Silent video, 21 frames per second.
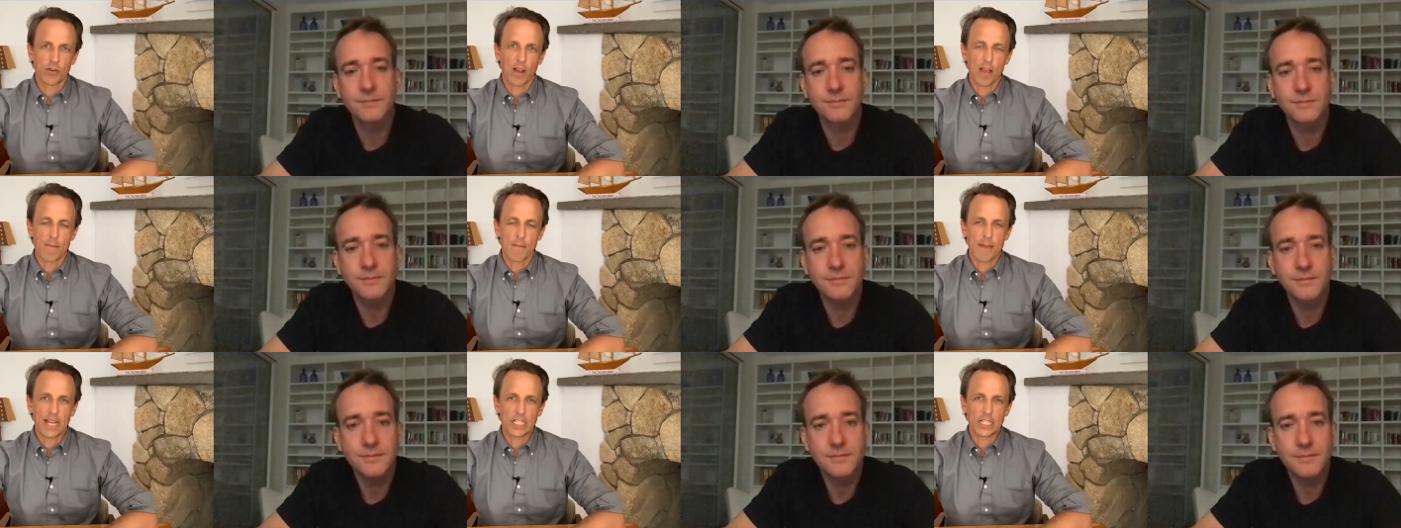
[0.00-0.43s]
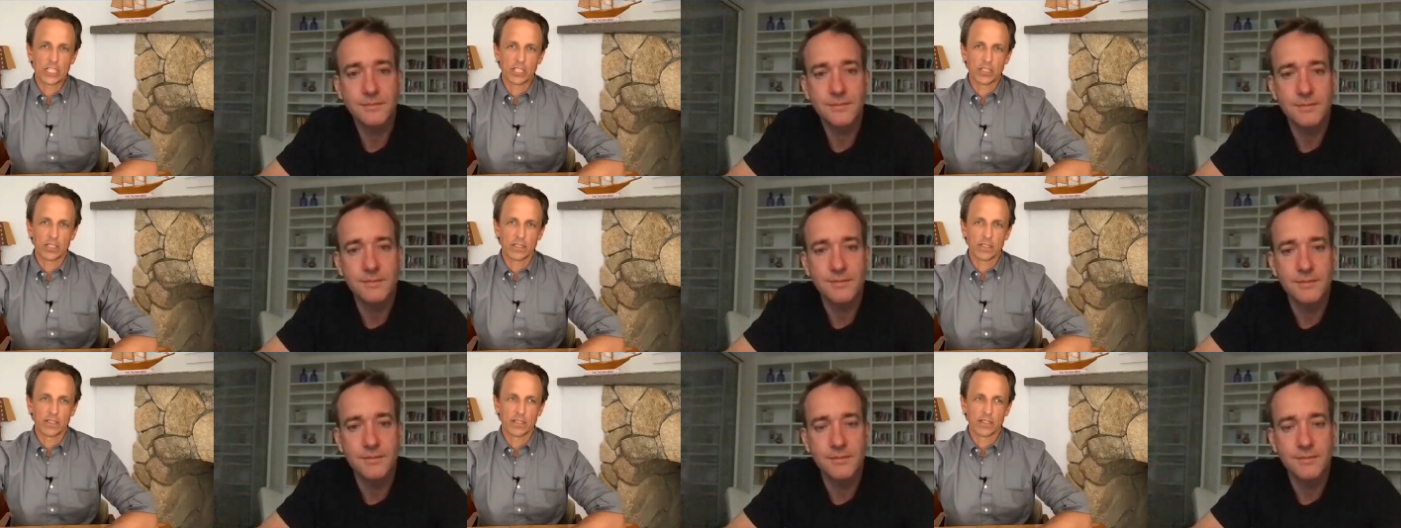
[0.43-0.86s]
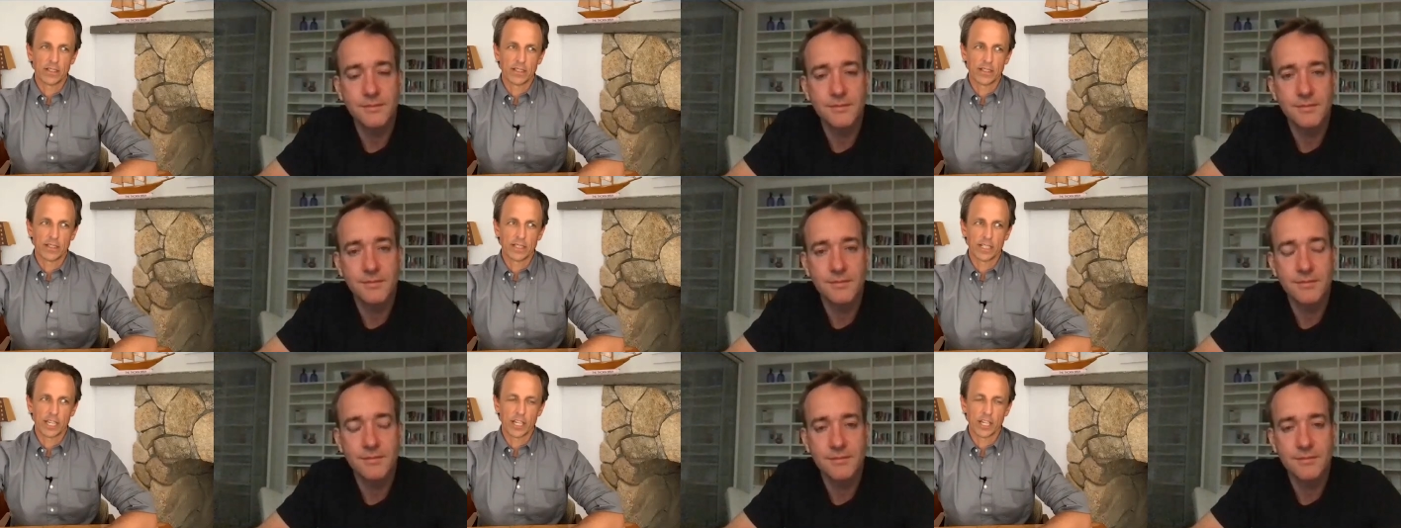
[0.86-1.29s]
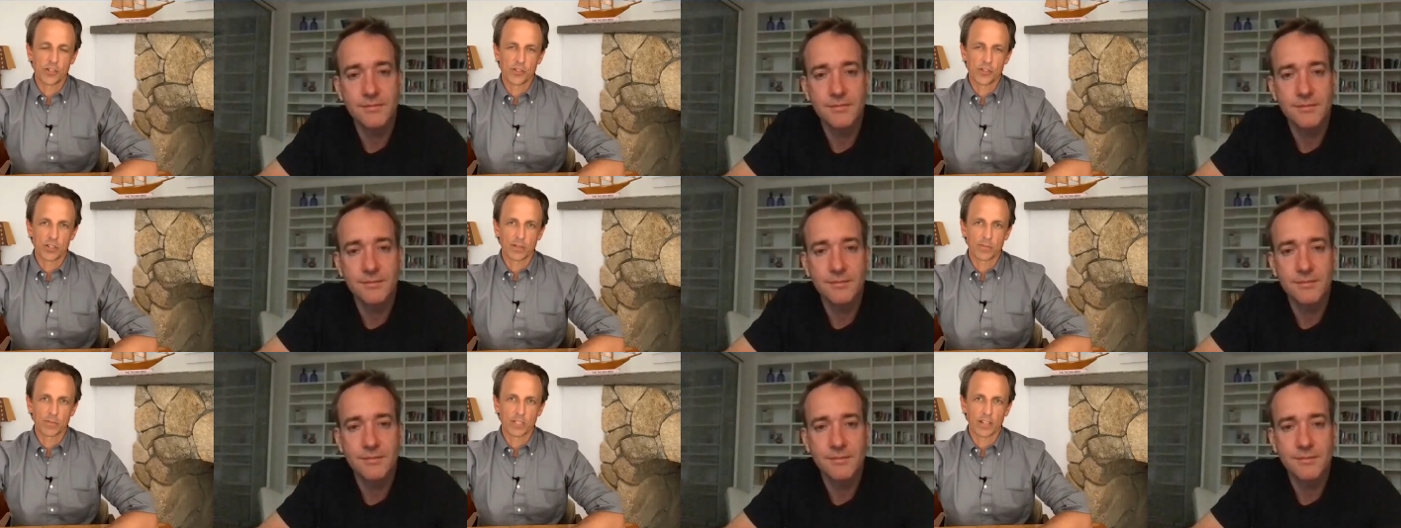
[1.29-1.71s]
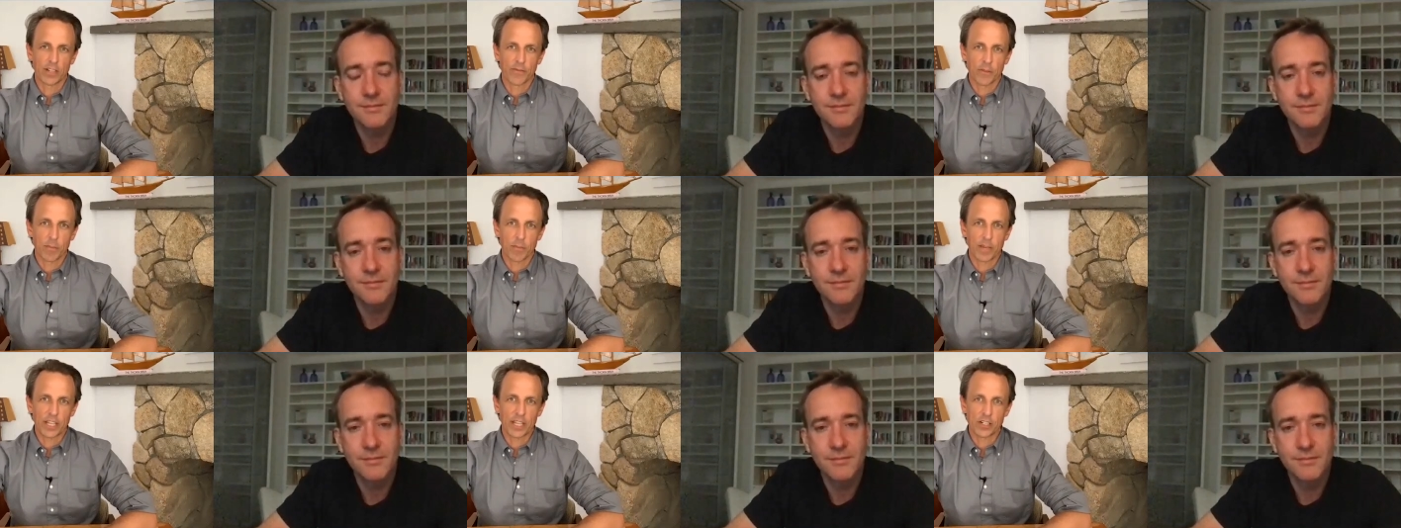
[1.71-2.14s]
Speaker 1: I imagine it jumps off
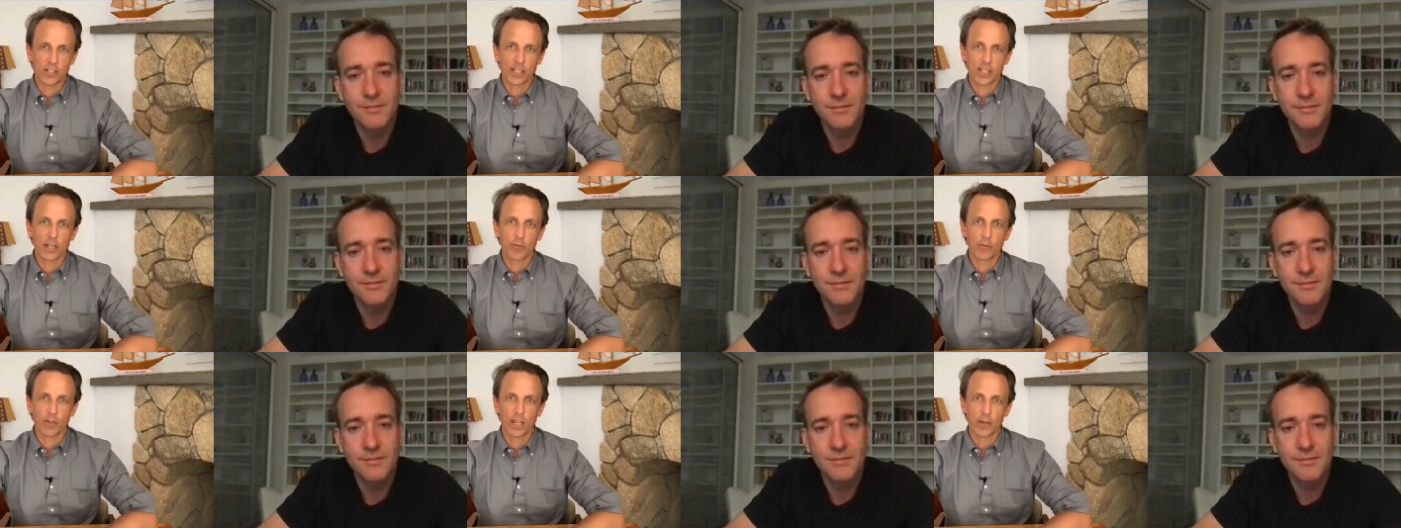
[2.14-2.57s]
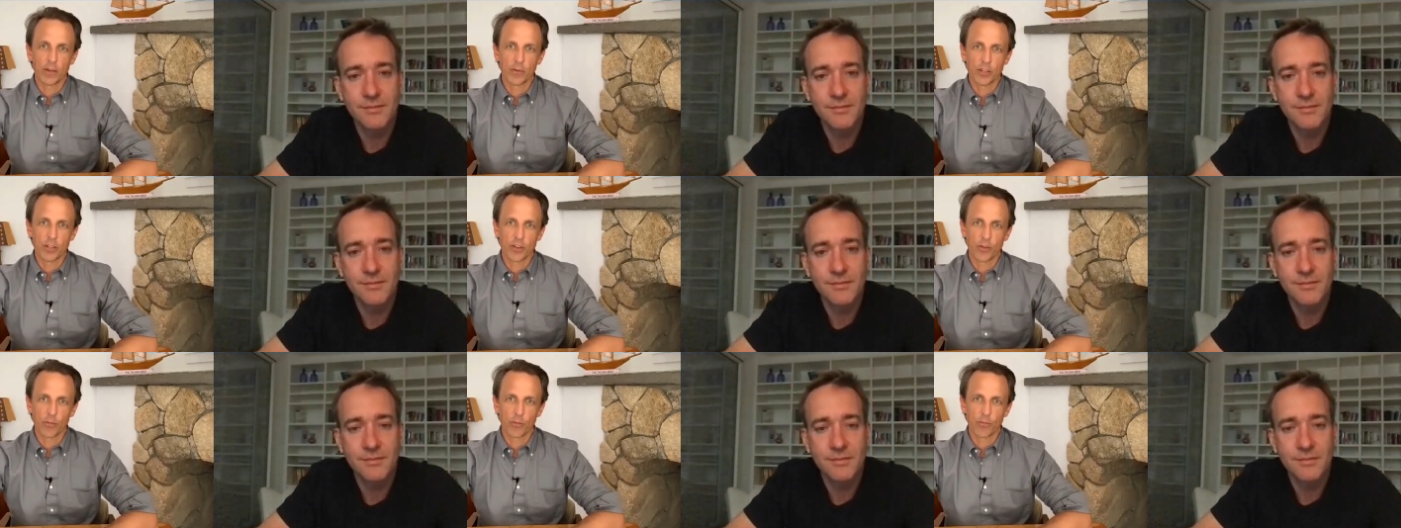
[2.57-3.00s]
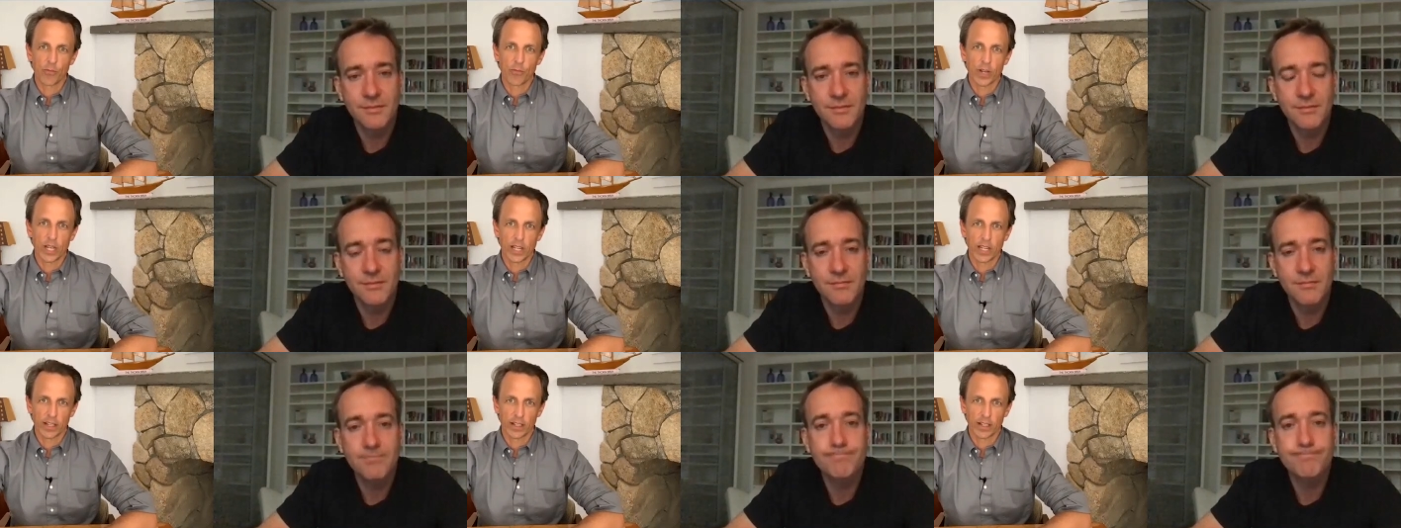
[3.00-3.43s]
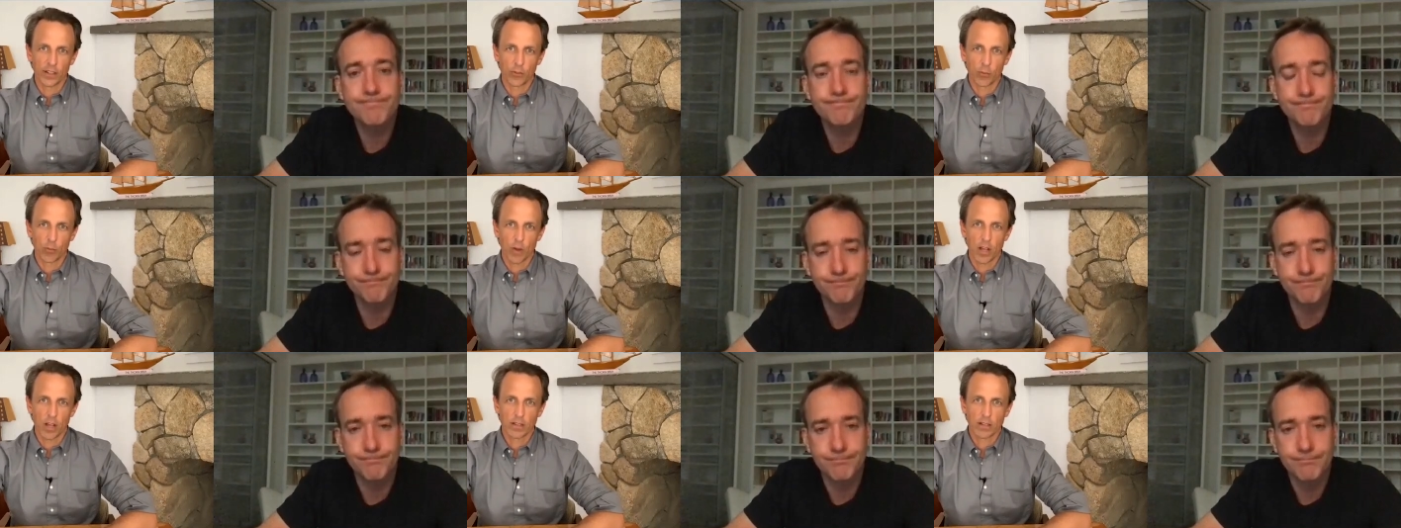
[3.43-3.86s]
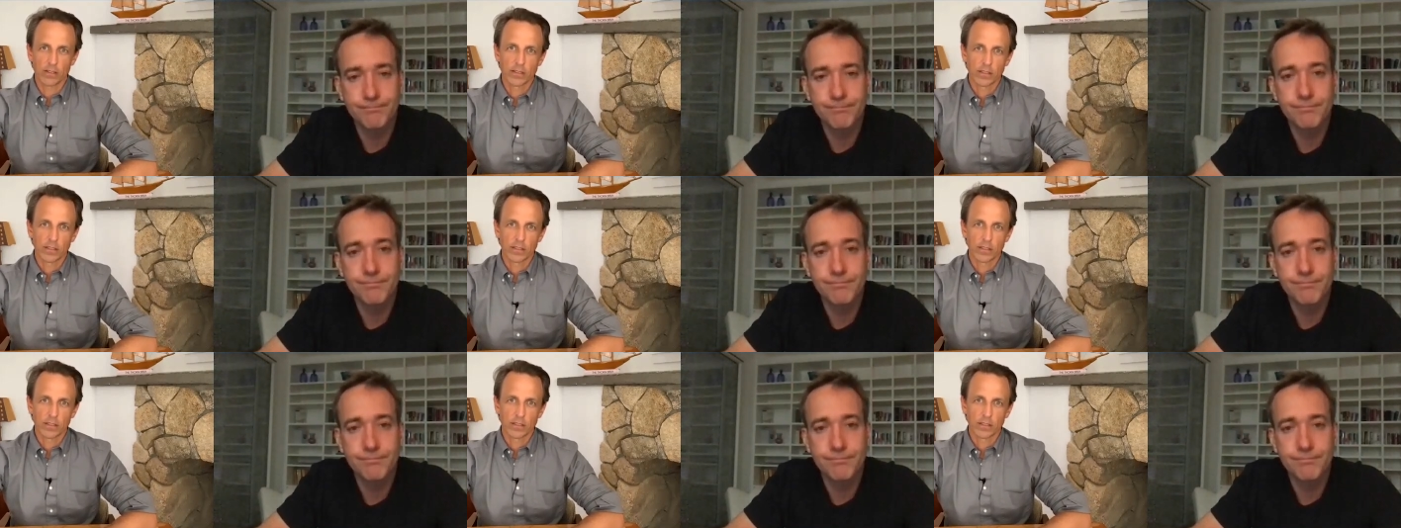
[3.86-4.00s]
the page that way when you're reading it as well.